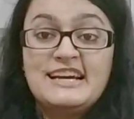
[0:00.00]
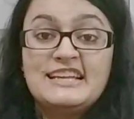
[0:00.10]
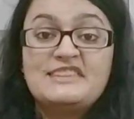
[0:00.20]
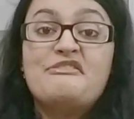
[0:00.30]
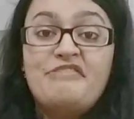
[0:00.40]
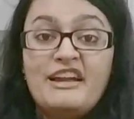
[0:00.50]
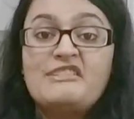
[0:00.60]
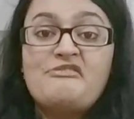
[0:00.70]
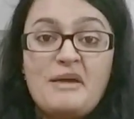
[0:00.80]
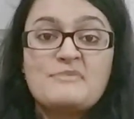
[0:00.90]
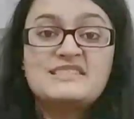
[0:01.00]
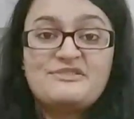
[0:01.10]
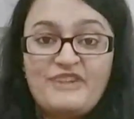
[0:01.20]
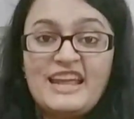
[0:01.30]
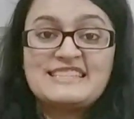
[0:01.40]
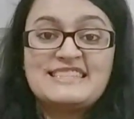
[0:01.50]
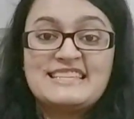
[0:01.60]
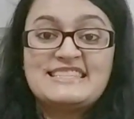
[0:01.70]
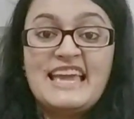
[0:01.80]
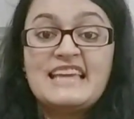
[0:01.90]
The very famous phrase that
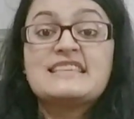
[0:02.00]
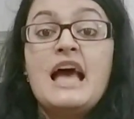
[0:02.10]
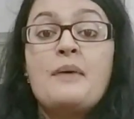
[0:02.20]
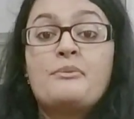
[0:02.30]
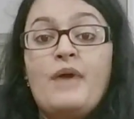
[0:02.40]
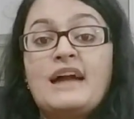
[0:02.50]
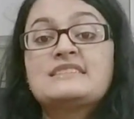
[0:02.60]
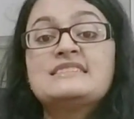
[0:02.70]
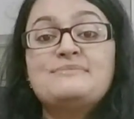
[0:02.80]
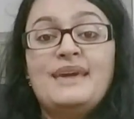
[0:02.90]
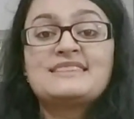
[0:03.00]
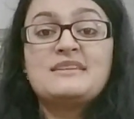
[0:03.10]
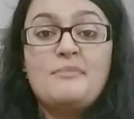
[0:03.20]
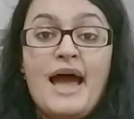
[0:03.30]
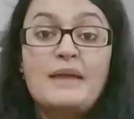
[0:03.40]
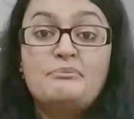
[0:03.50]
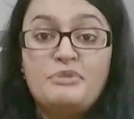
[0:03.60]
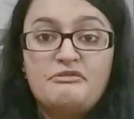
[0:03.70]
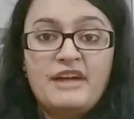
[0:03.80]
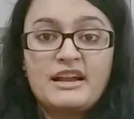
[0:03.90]
says, practice makes a man
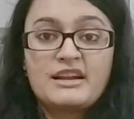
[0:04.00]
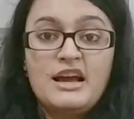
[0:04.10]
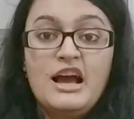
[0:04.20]
perfect.